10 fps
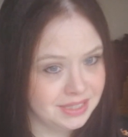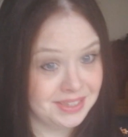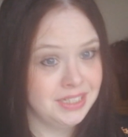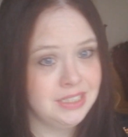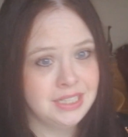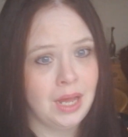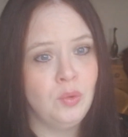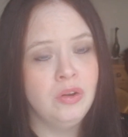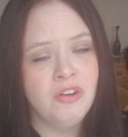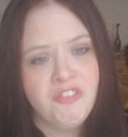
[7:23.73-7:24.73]
This is how
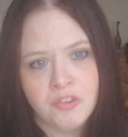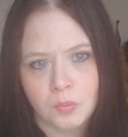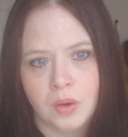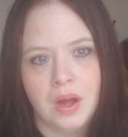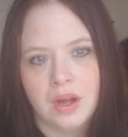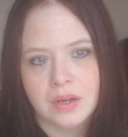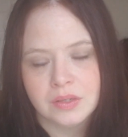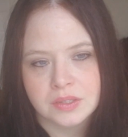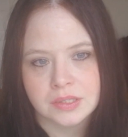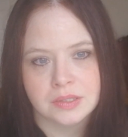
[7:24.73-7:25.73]
love
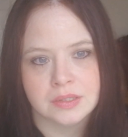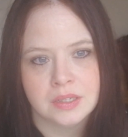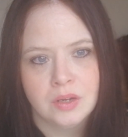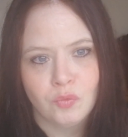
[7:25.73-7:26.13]
works.